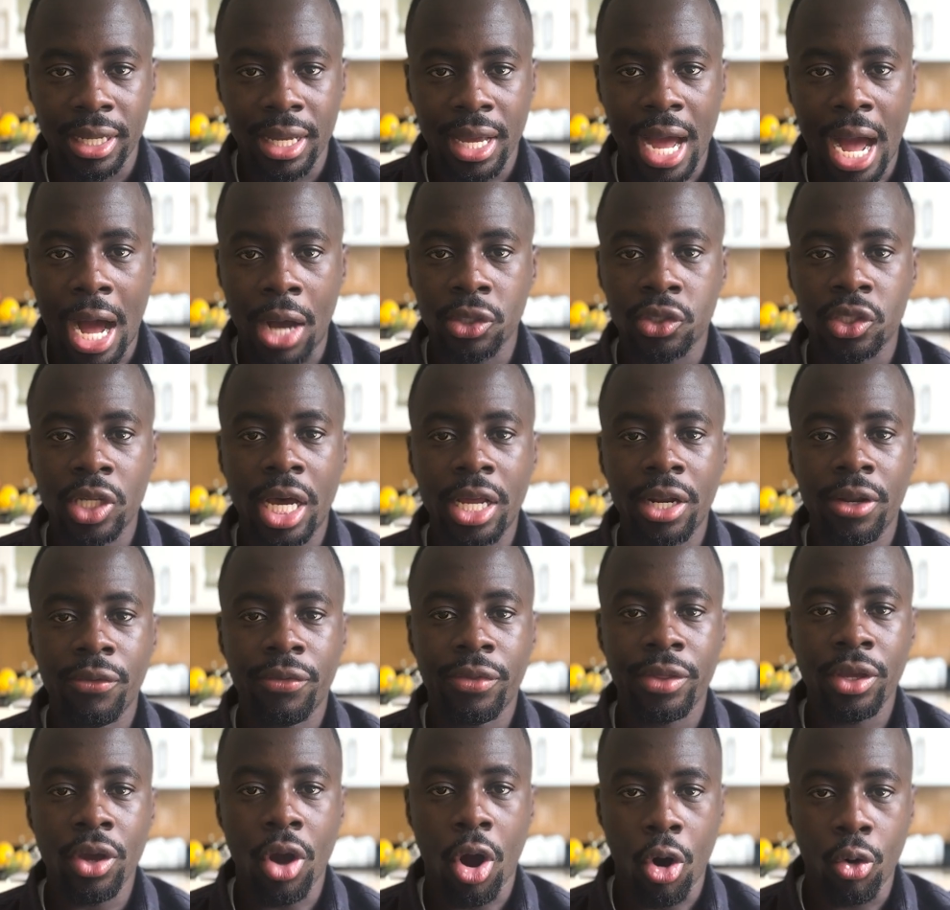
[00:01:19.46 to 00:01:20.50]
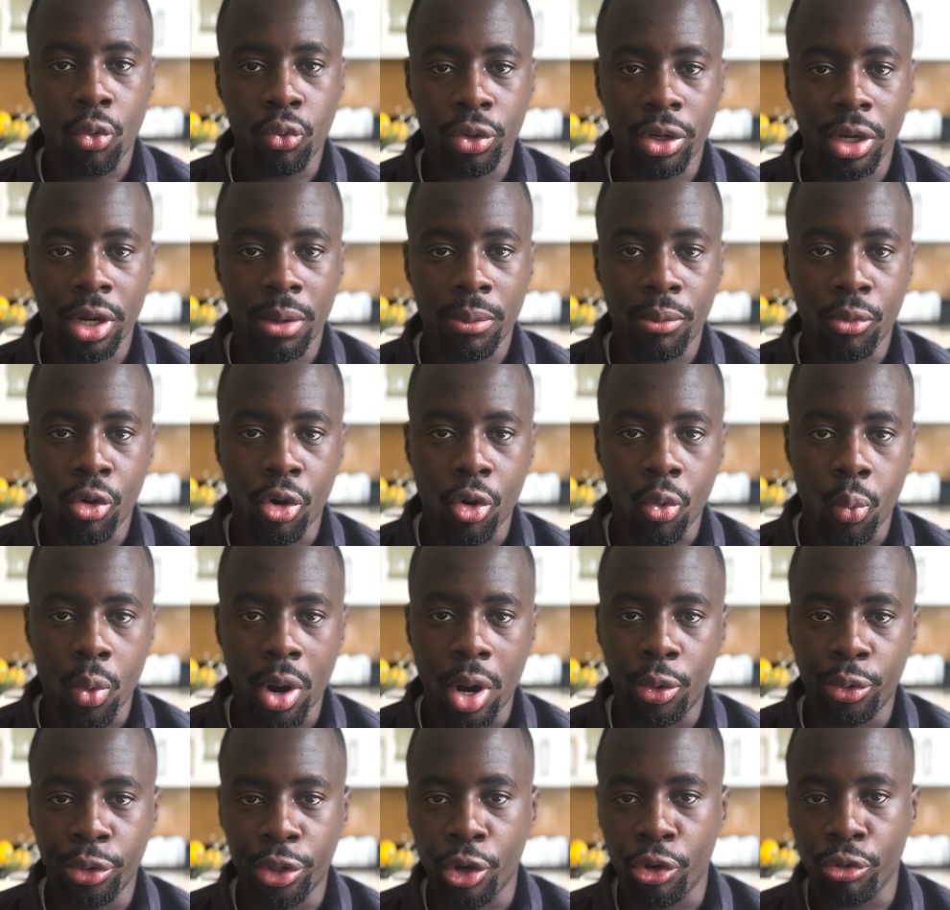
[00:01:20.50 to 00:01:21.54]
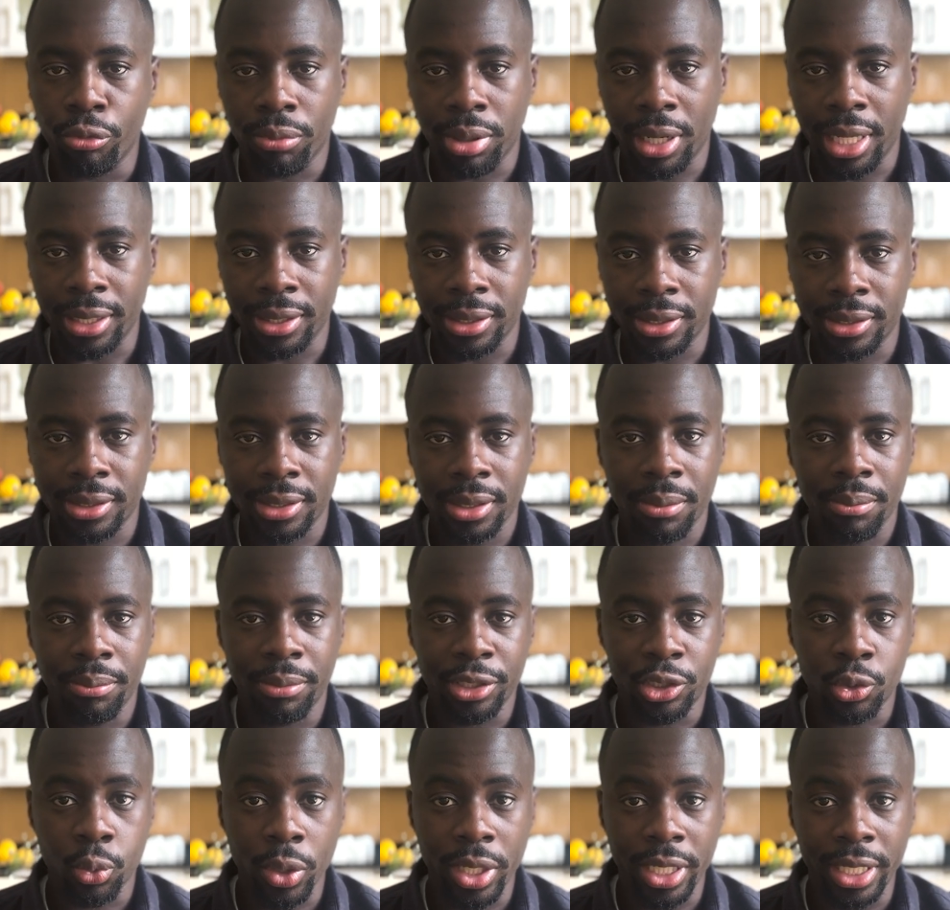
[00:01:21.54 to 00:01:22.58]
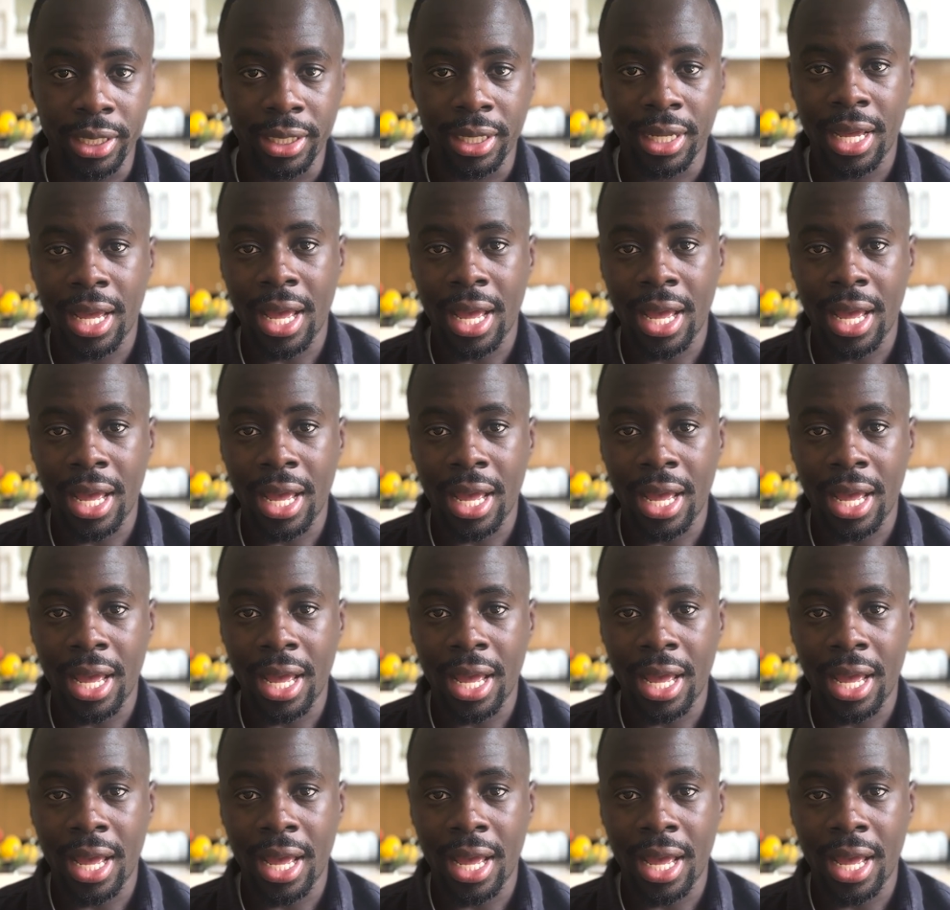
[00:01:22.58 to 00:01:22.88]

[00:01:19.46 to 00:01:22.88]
outside of the older, more well-known players between